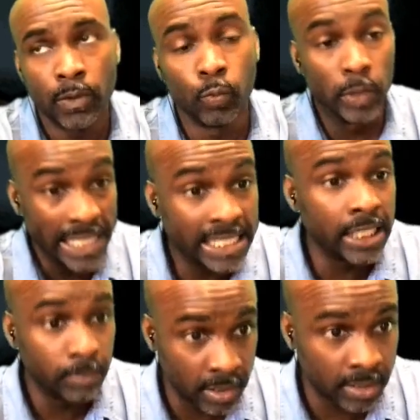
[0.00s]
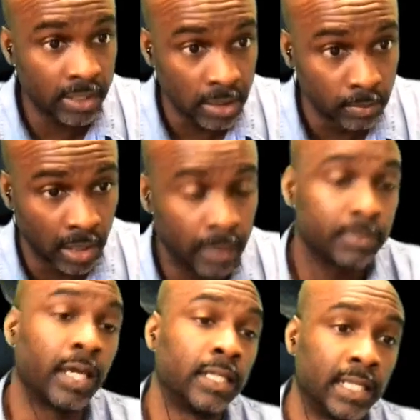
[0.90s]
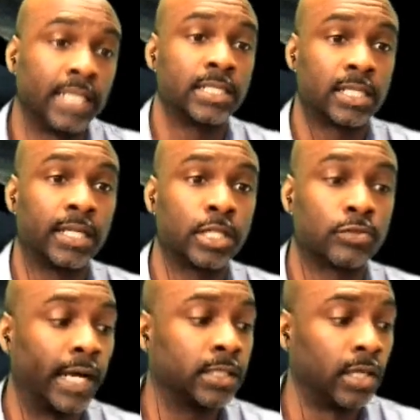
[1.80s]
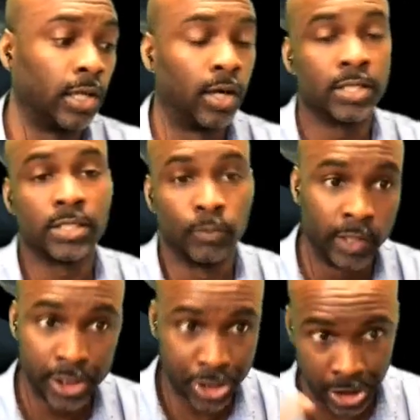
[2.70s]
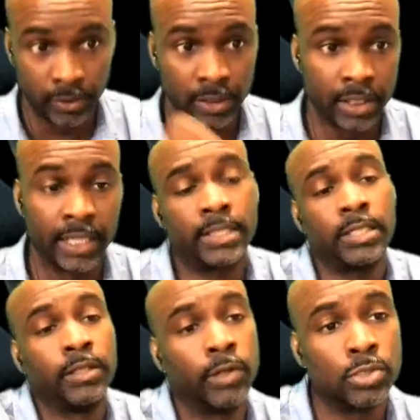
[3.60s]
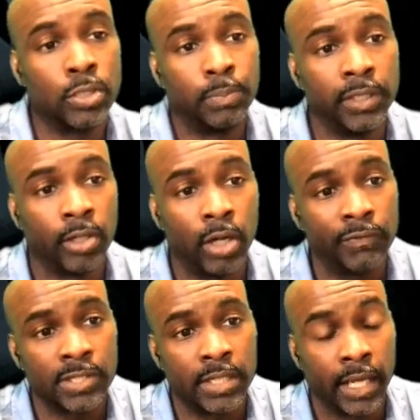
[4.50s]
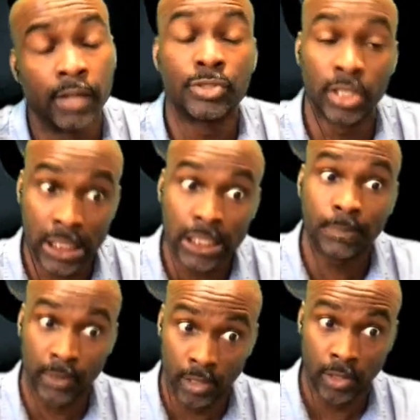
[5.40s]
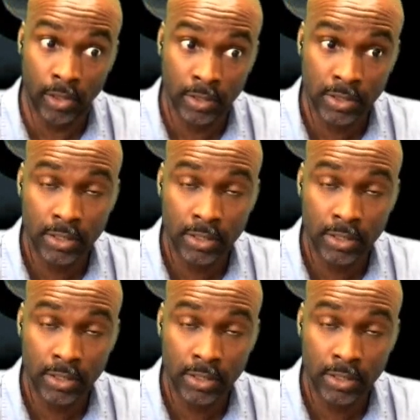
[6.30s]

We keep the system up, and the legislators write the laws, and we're cheering the next heroes to put in office now to keep the laws.